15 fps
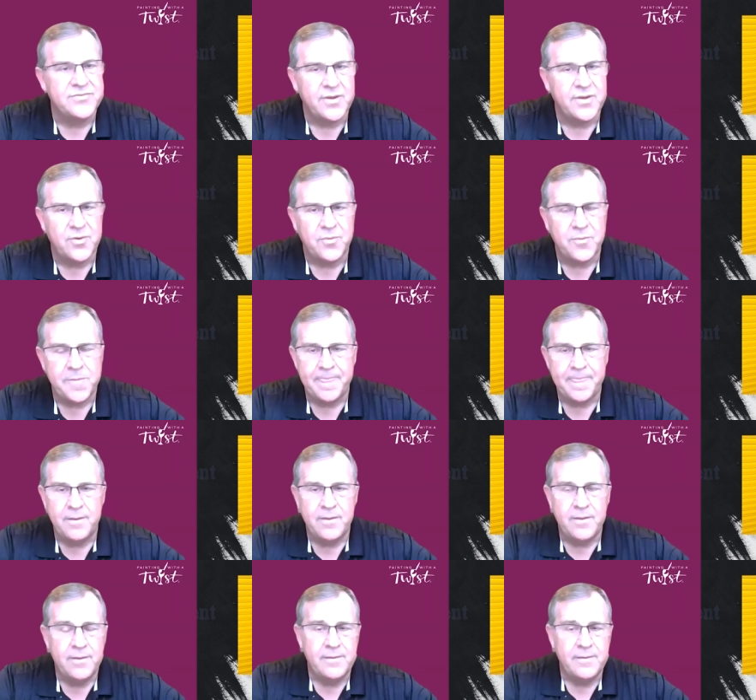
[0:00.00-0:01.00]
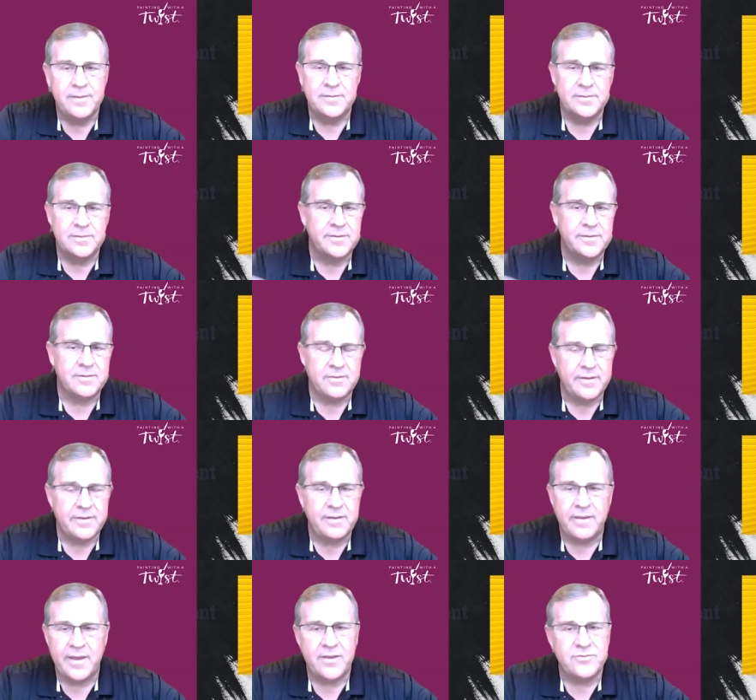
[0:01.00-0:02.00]
So
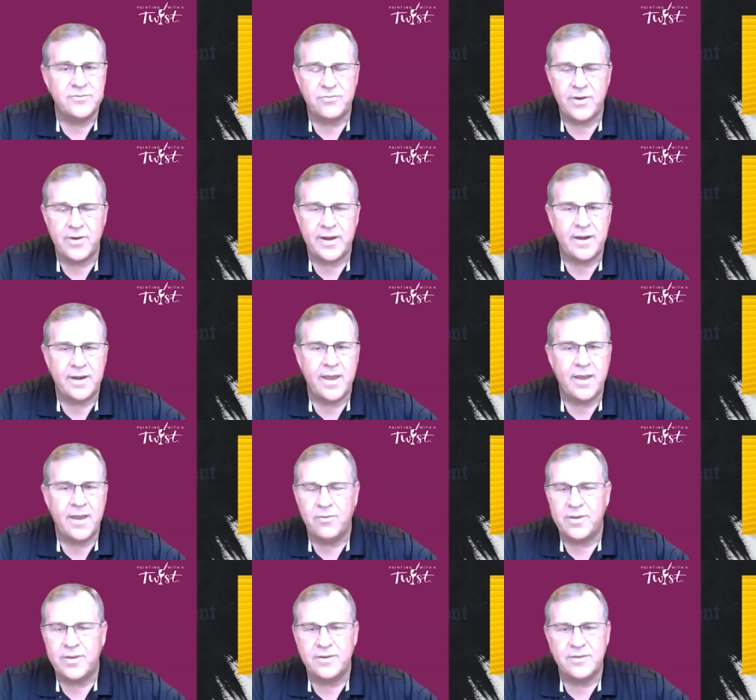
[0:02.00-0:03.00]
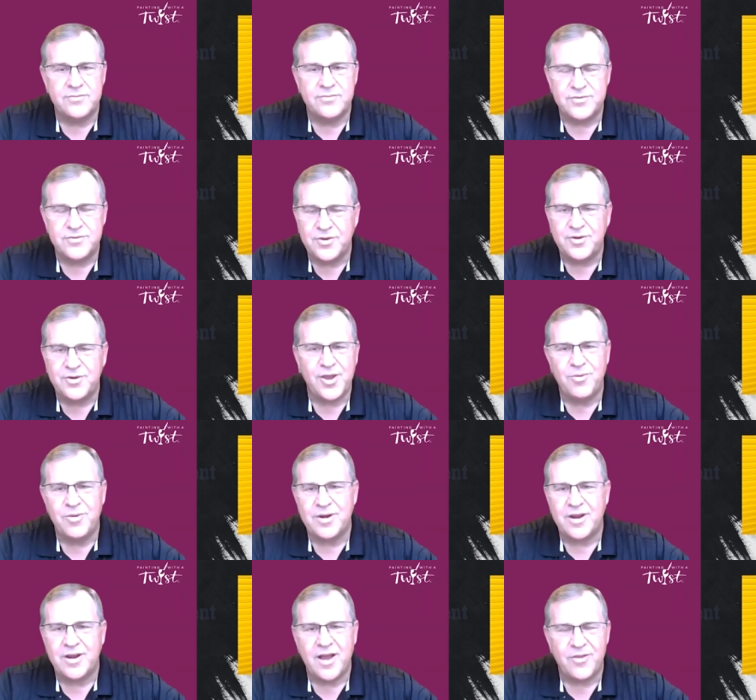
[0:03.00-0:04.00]
literally, Lance, right now in a
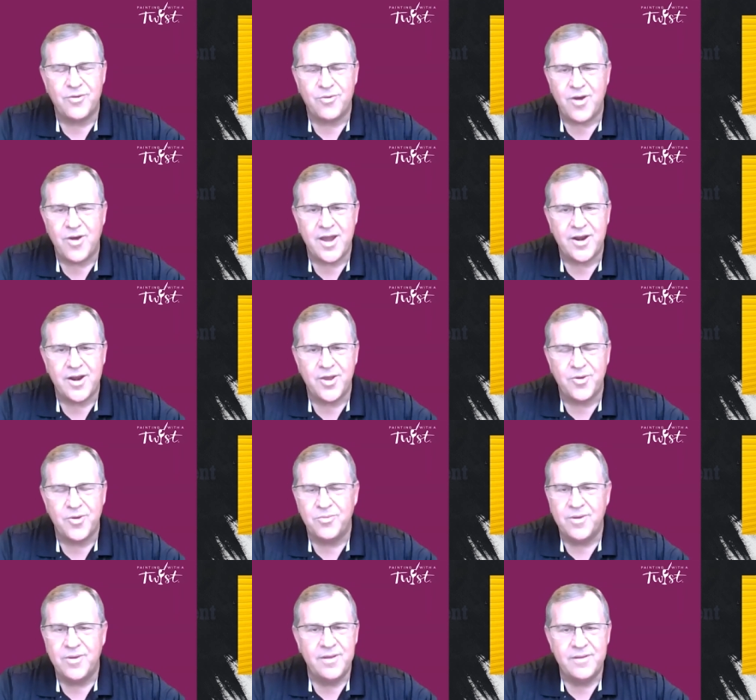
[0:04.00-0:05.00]
studio in Colorado,